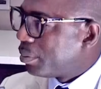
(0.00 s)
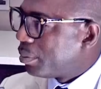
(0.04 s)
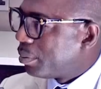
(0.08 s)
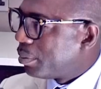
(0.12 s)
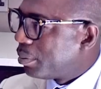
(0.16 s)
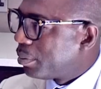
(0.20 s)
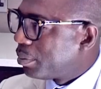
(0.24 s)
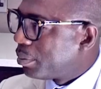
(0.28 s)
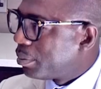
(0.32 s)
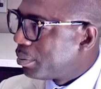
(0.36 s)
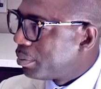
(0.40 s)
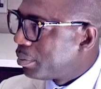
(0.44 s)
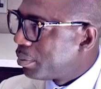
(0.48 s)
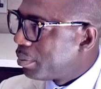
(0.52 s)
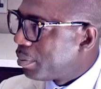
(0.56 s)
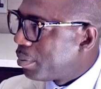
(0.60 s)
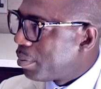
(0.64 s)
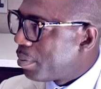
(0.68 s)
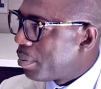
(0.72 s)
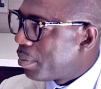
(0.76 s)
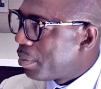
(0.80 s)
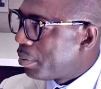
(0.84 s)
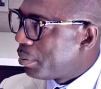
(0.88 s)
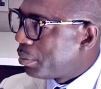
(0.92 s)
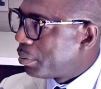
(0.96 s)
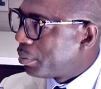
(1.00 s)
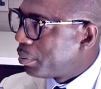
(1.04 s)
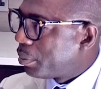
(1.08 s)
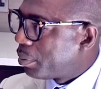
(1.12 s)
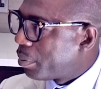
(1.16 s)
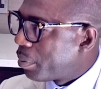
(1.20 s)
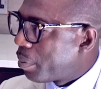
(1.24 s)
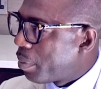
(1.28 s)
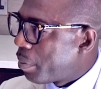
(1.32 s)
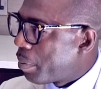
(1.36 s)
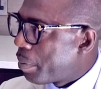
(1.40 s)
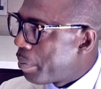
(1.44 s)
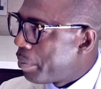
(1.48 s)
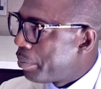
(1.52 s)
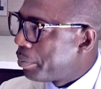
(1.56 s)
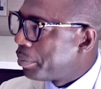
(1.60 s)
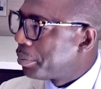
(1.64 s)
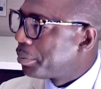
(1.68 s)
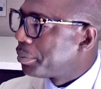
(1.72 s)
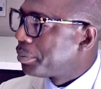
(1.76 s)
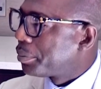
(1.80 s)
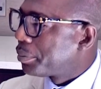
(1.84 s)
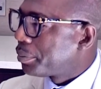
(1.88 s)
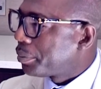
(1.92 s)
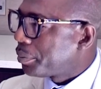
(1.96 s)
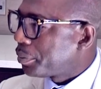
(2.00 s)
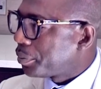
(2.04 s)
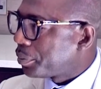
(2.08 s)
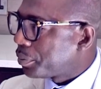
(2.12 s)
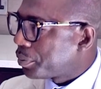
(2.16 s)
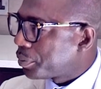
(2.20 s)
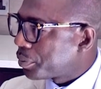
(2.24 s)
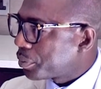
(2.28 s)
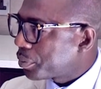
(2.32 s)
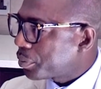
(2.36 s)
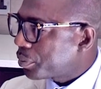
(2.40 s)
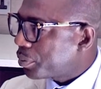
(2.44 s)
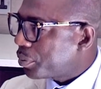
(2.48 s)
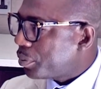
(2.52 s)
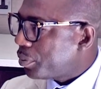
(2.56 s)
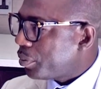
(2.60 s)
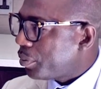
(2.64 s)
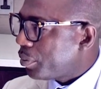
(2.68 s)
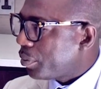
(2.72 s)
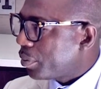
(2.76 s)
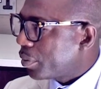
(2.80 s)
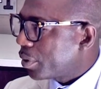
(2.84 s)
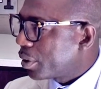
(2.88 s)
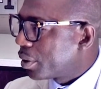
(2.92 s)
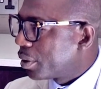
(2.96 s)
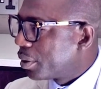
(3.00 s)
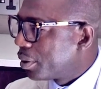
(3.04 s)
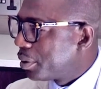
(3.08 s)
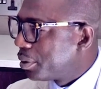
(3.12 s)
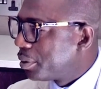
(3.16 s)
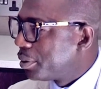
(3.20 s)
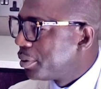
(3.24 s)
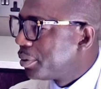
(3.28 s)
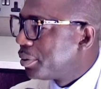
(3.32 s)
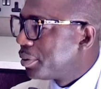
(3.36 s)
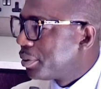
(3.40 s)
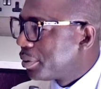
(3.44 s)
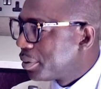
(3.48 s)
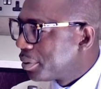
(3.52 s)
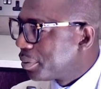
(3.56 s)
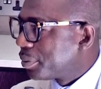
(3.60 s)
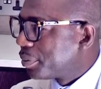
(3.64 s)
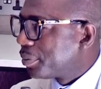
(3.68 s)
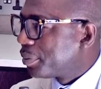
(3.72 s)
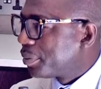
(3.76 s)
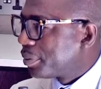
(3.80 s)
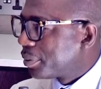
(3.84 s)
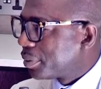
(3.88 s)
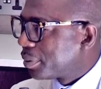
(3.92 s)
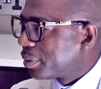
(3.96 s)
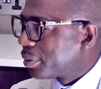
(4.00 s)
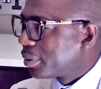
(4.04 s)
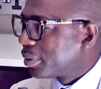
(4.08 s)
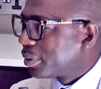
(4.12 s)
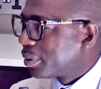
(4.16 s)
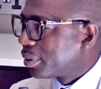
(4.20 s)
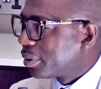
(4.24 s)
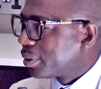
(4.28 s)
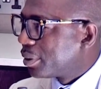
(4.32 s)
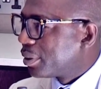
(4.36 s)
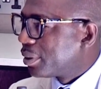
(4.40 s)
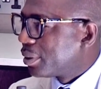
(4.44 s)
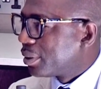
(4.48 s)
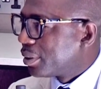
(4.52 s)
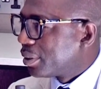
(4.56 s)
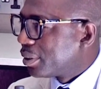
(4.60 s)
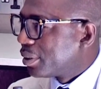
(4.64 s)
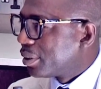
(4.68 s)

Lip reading: issue 2 menu. Now, they are sure. Now, no. I don't do that.